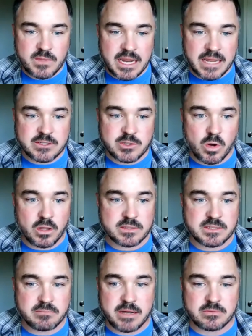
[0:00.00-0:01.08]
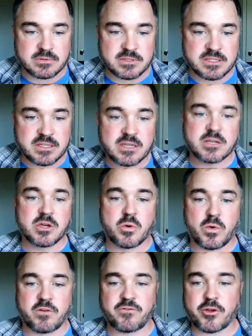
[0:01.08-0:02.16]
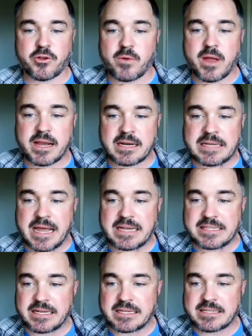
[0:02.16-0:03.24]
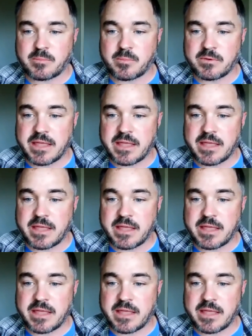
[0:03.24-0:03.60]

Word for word: and the Tualatin Mountains. We further recognize that, is in,